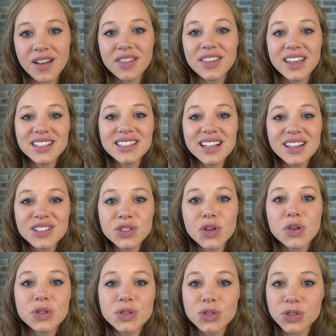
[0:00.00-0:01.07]
This is
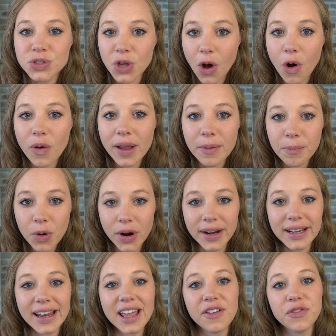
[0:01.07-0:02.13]
so
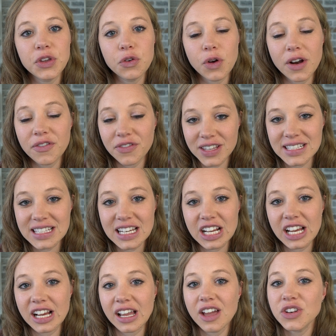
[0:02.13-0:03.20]
important if you are
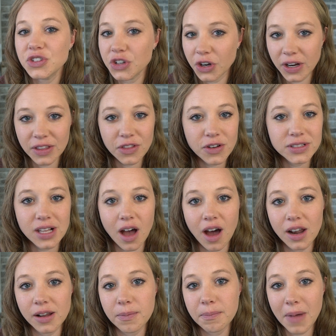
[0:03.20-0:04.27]
visiting during those
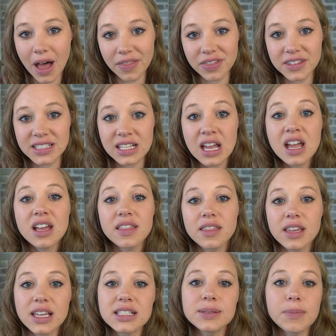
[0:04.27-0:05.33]
autumn months.
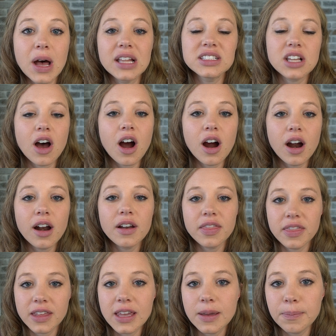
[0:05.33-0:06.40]
These months are
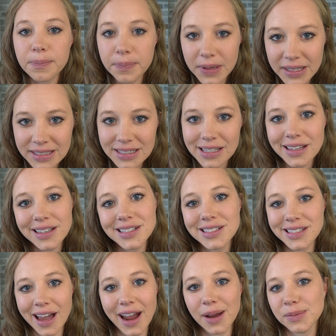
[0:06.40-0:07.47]
the
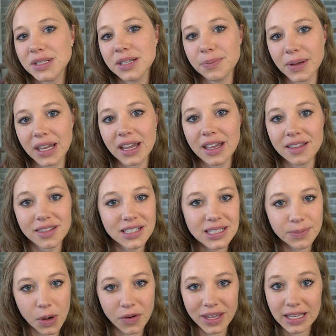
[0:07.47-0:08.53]
busiest time to be in the
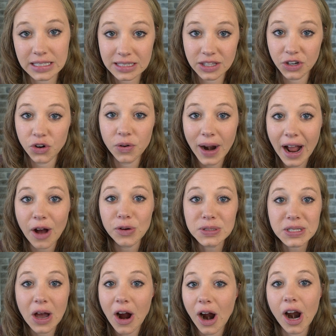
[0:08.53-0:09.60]
Smokies. The
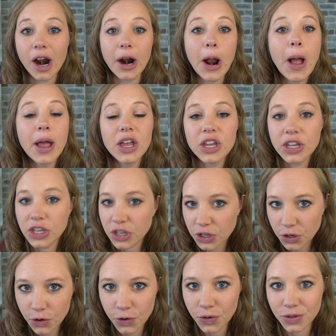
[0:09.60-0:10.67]
crowds are
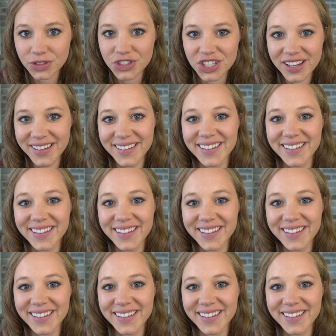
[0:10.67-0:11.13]
huge.